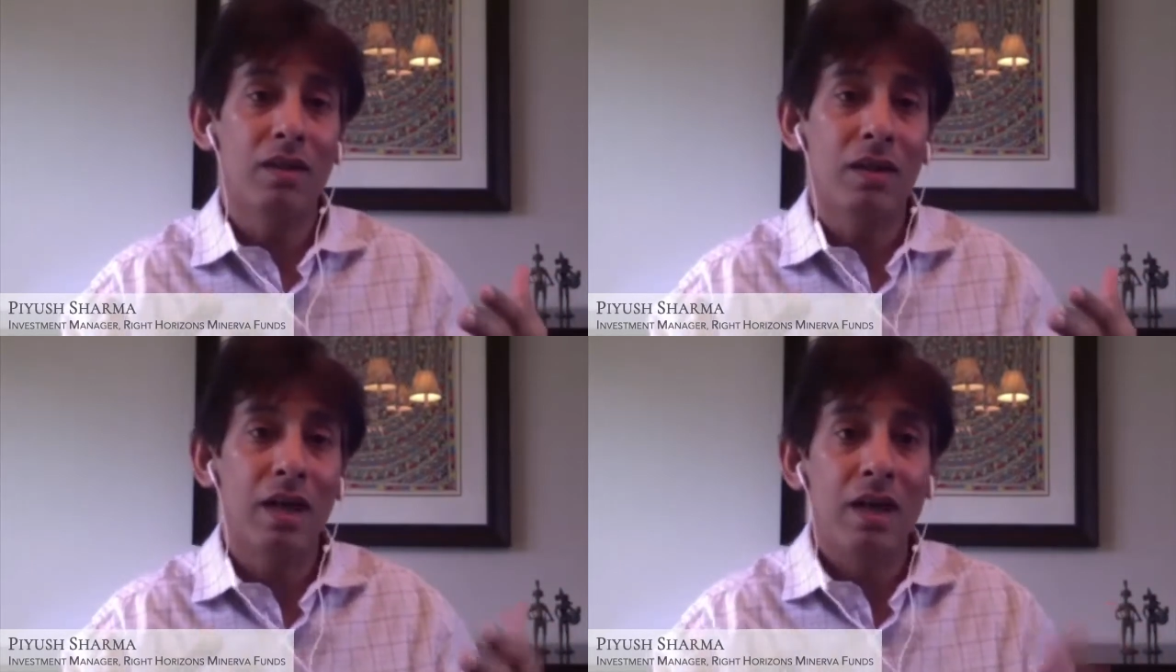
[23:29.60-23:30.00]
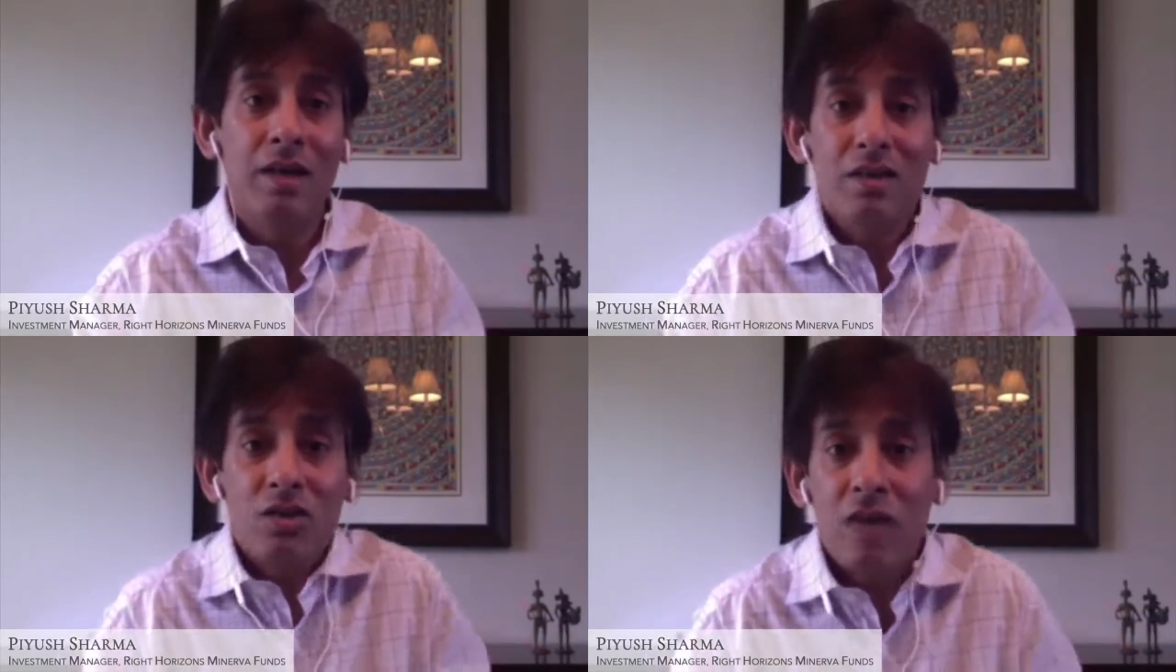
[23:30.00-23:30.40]
an
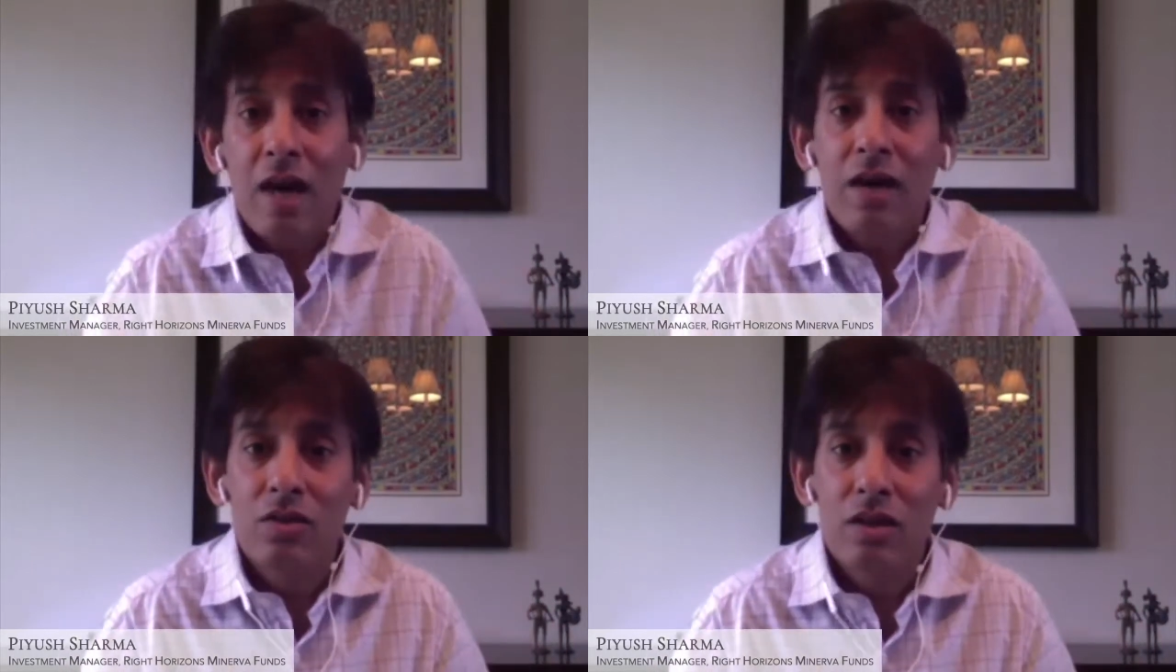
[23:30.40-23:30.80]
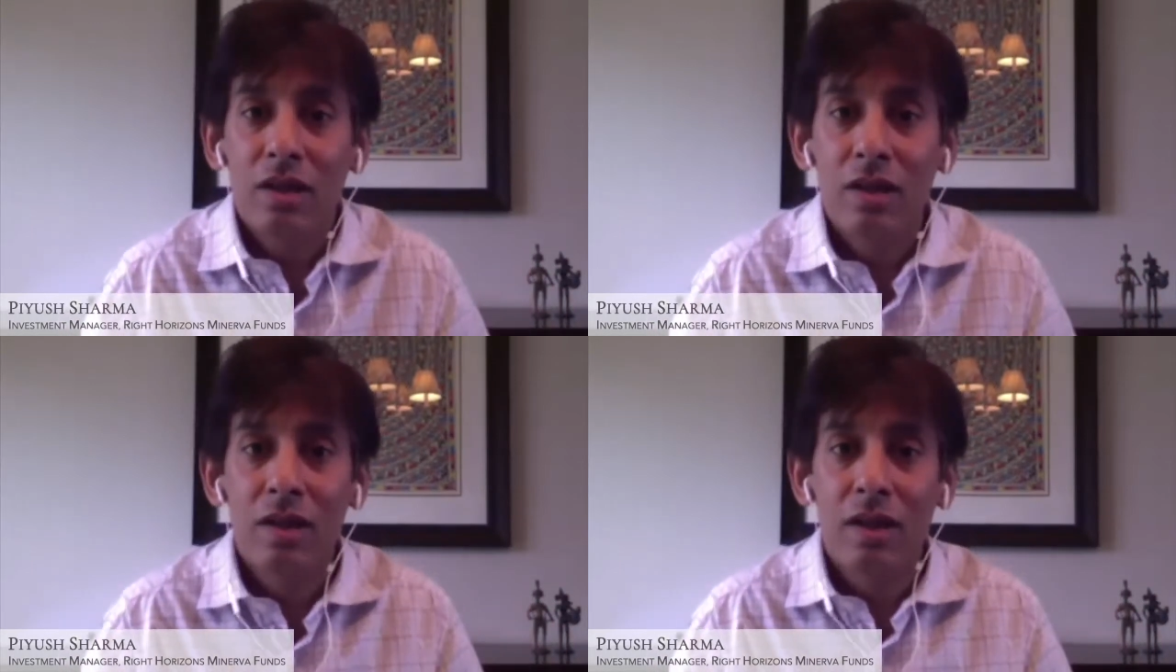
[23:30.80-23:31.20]
Indian
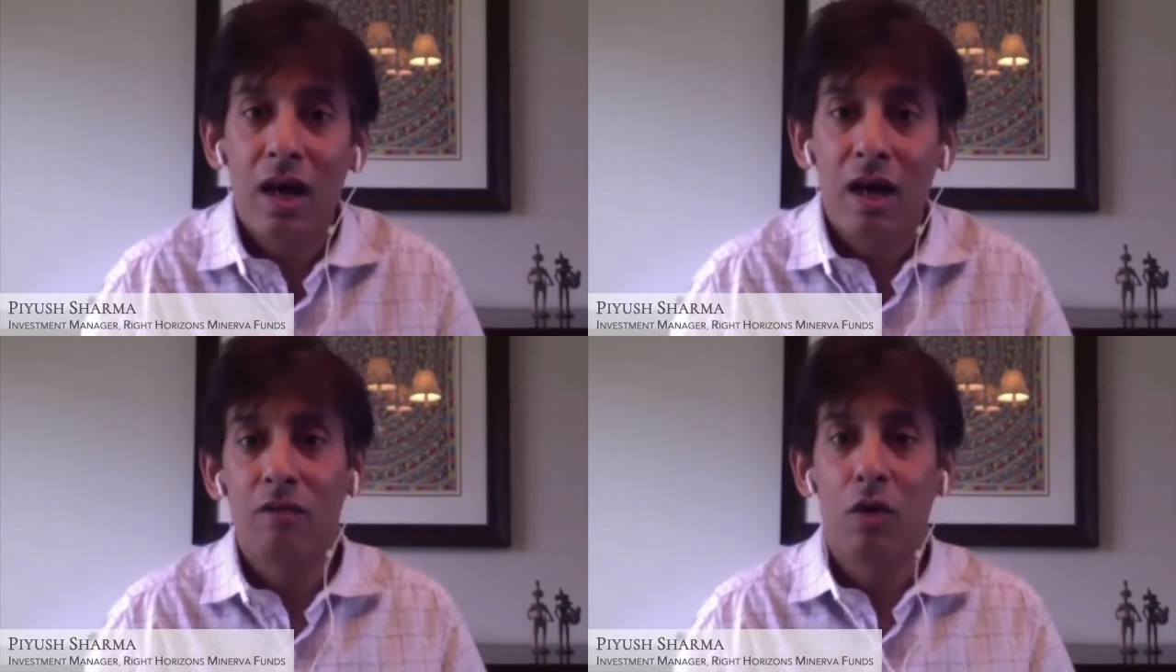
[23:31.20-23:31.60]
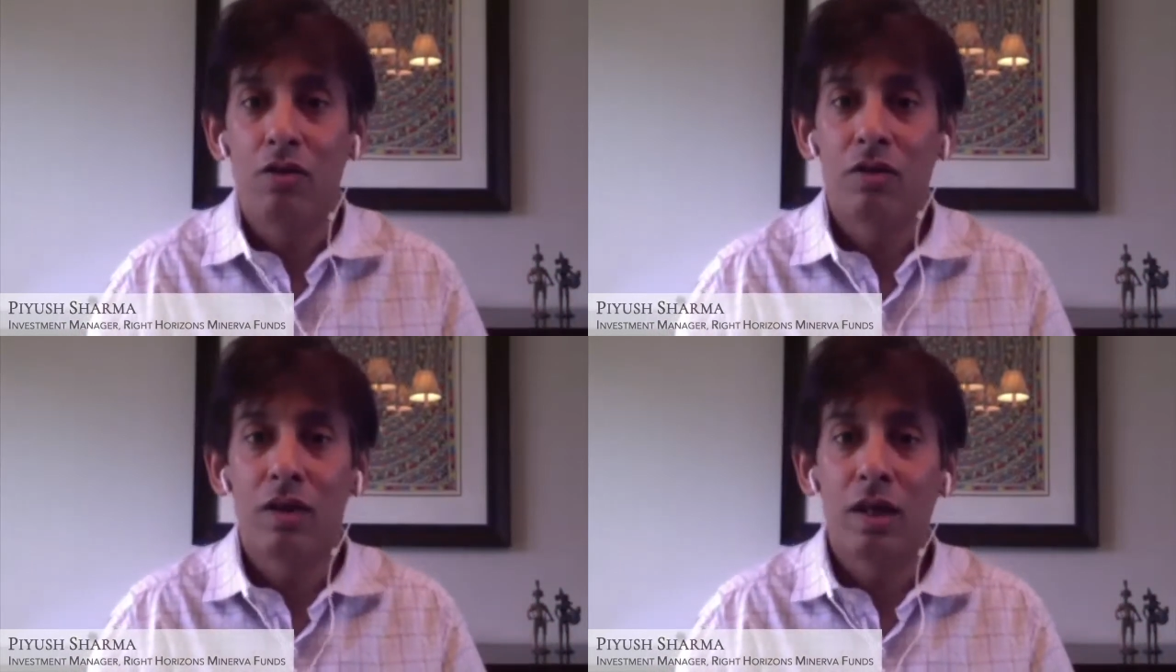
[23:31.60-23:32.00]
strategy,
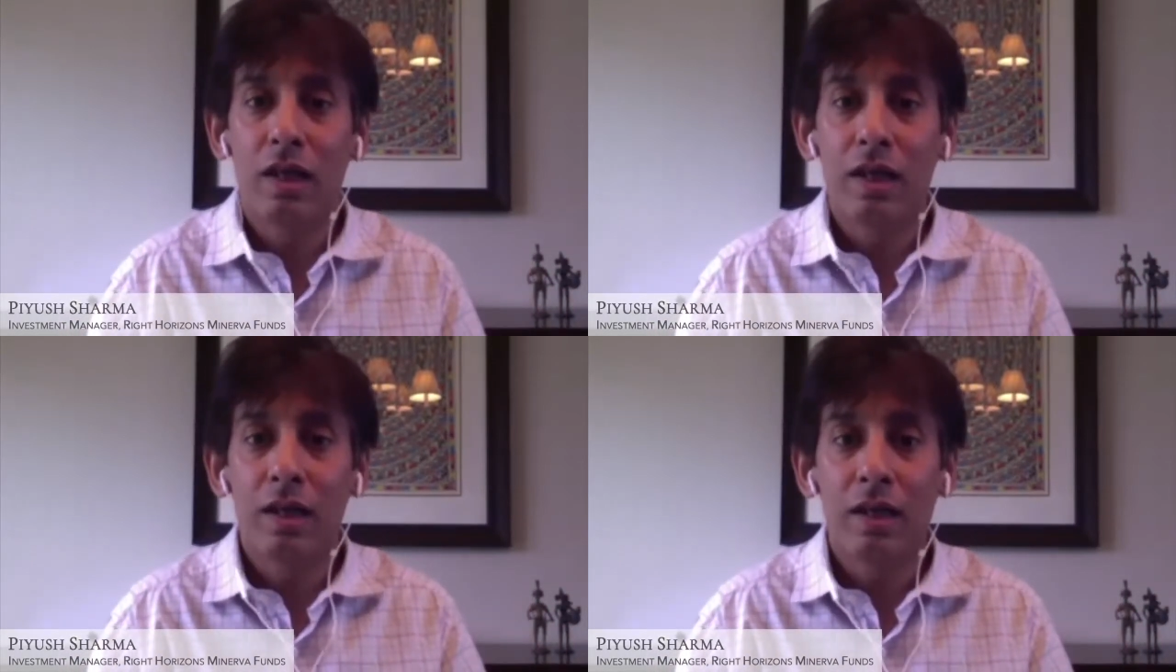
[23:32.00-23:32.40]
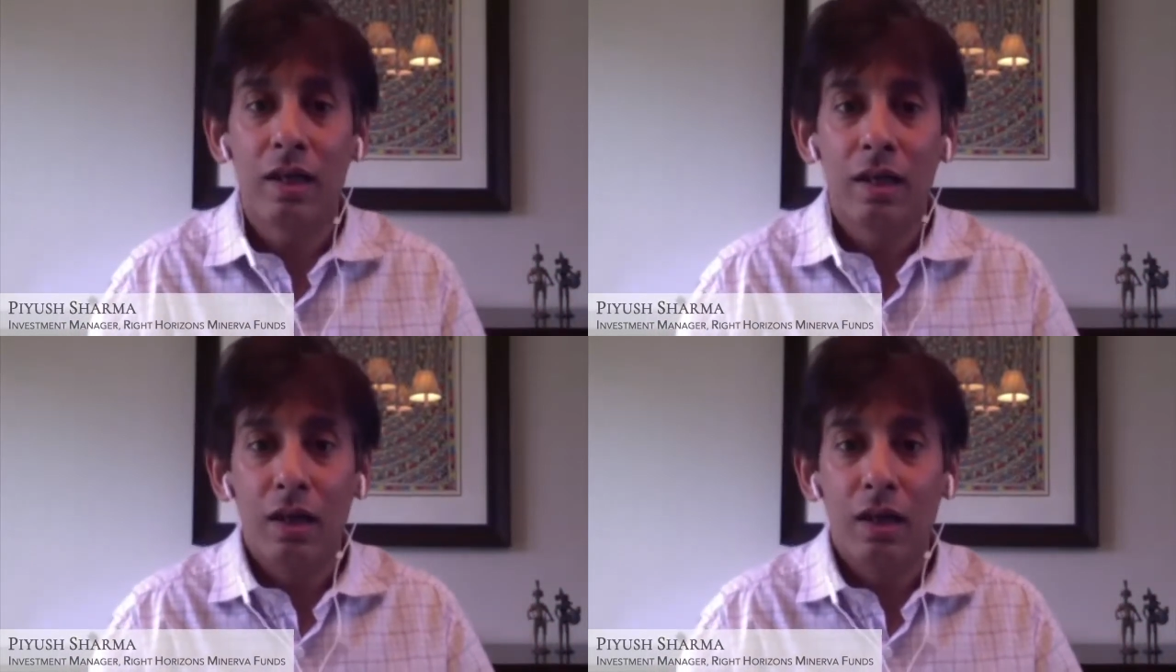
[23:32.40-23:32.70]
unfortunately,